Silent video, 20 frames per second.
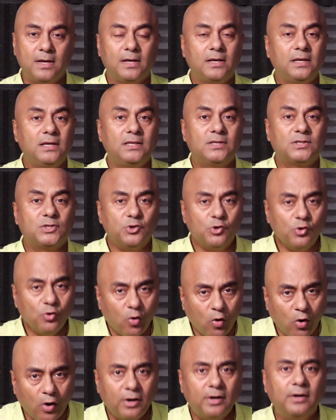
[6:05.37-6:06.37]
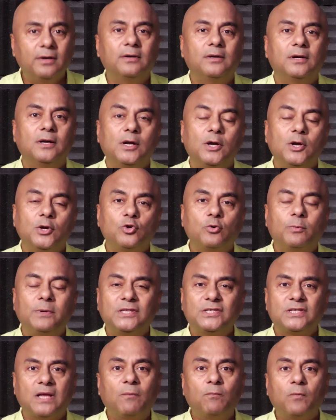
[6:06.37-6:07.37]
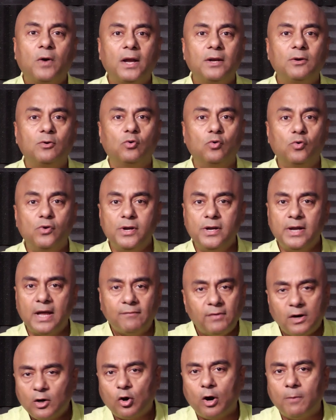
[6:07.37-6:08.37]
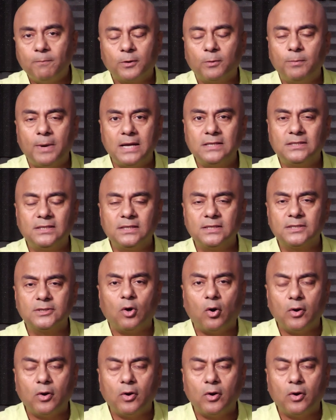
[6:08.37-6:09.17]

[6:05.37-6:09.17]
He is known to be someone who never compromises